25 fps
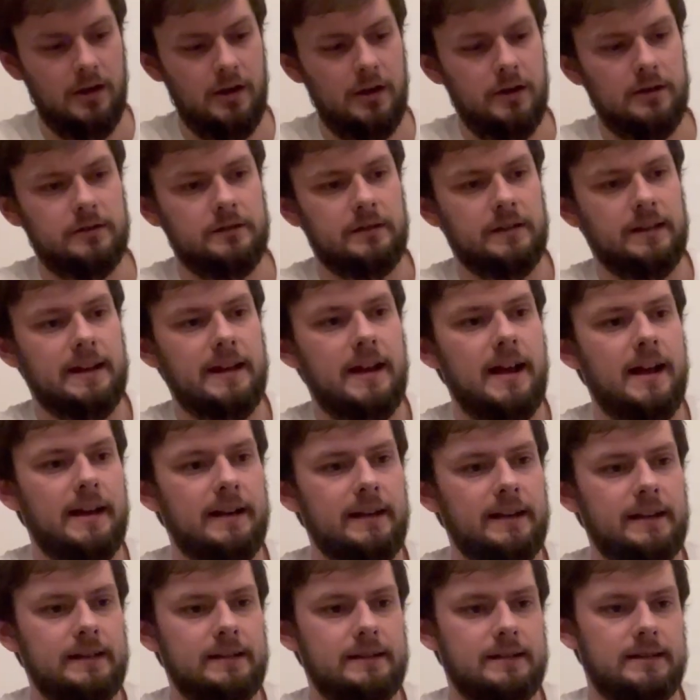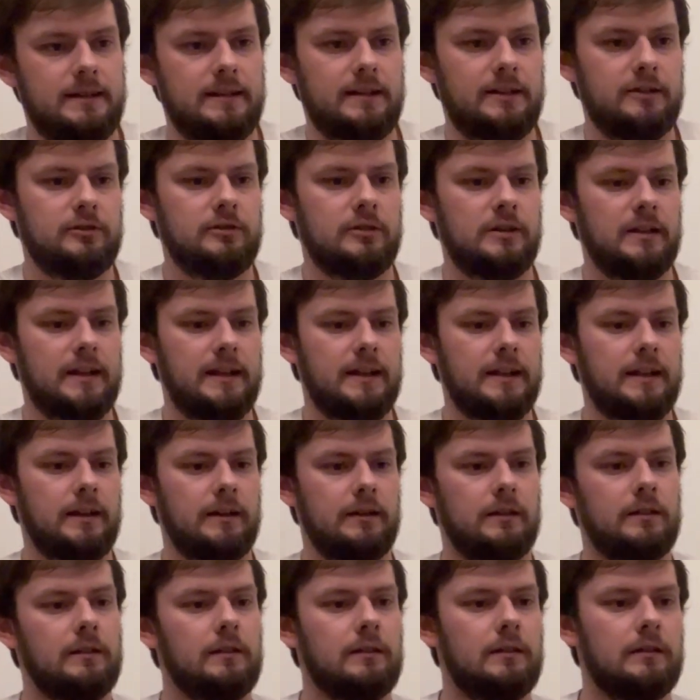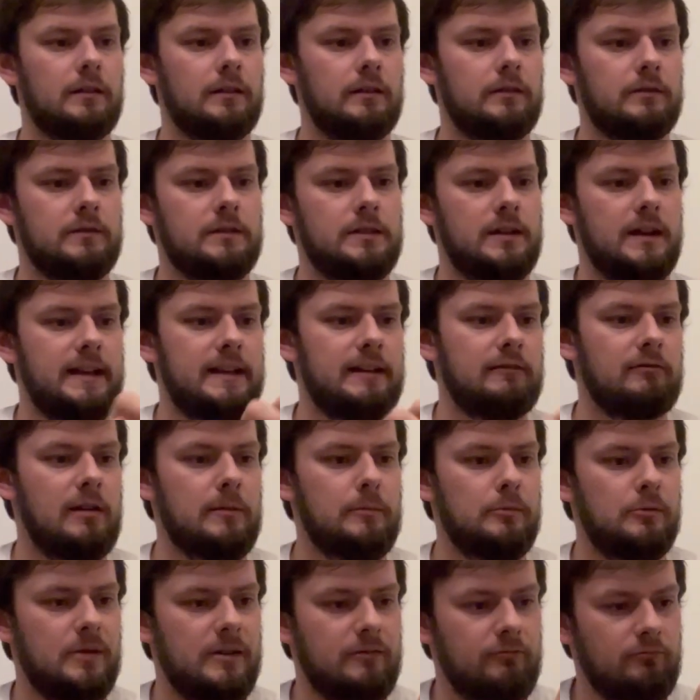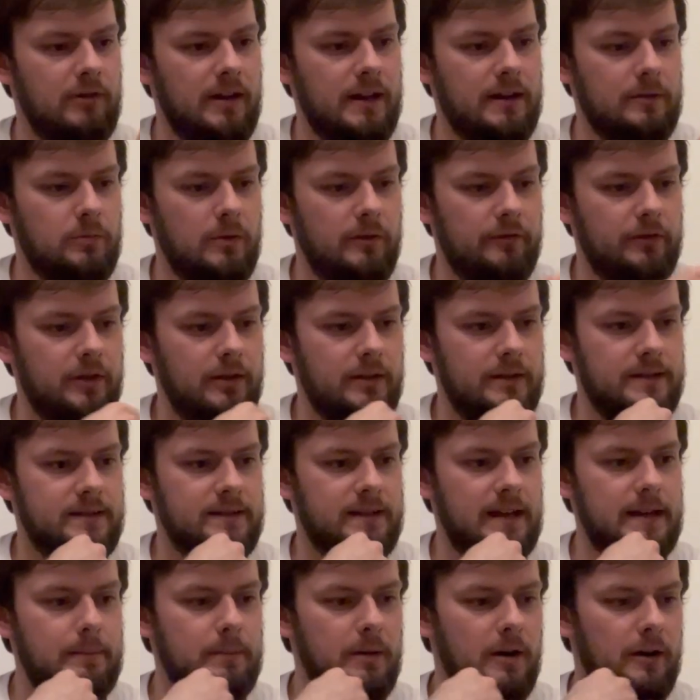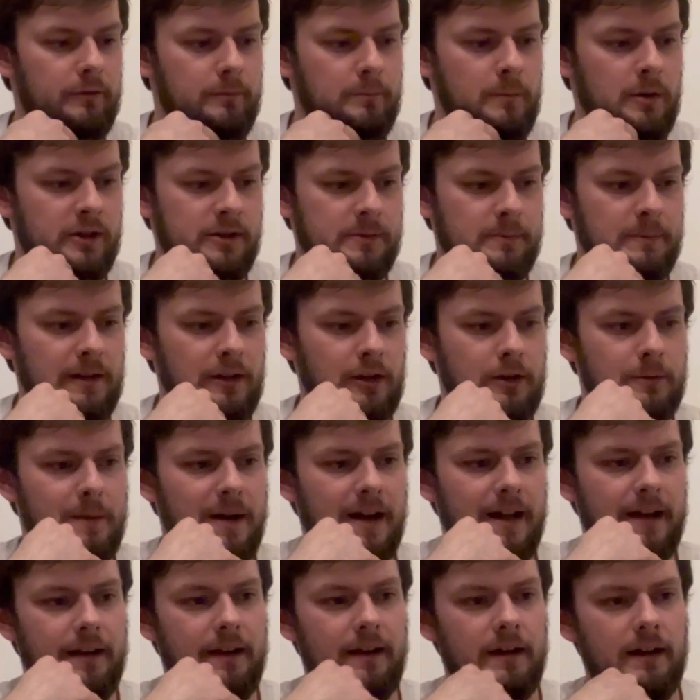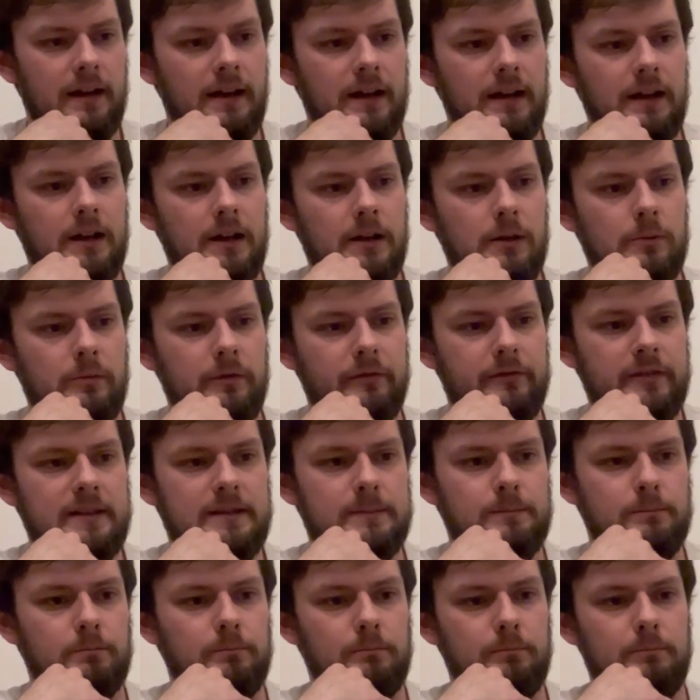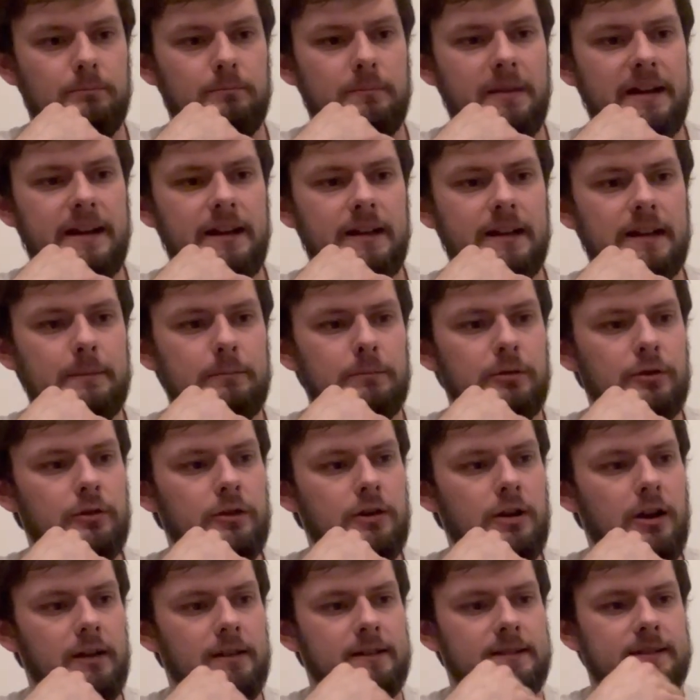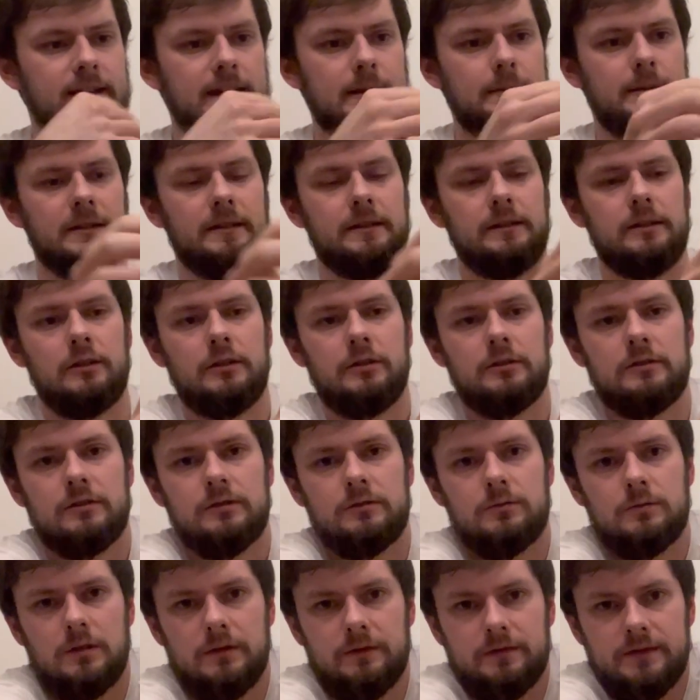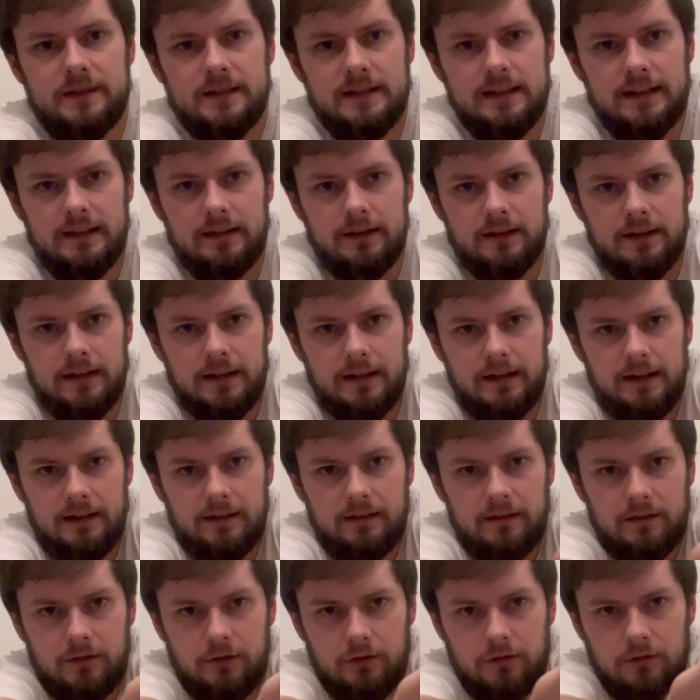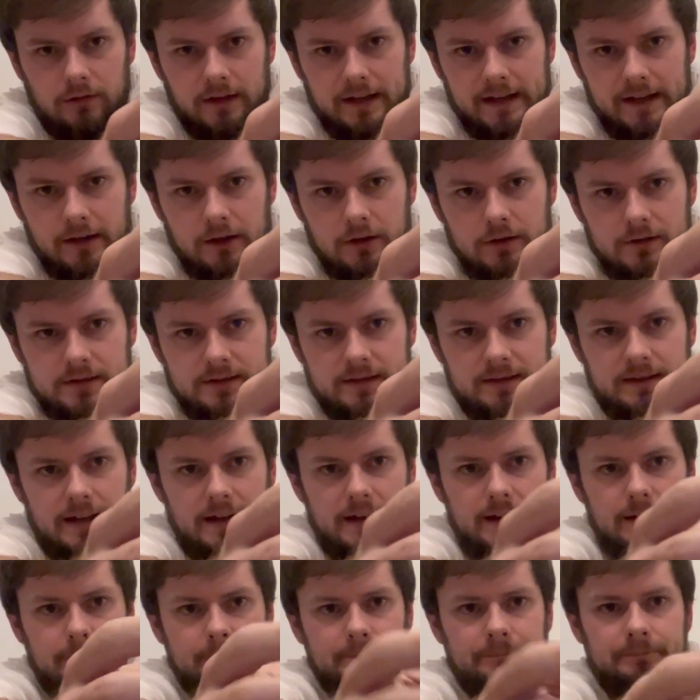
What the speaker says: So the can is literally Tiny Rebel in red with the Stay Puft Marshmallow Man with this mainly blue colour scheme, and you can sort of see the green ghost there.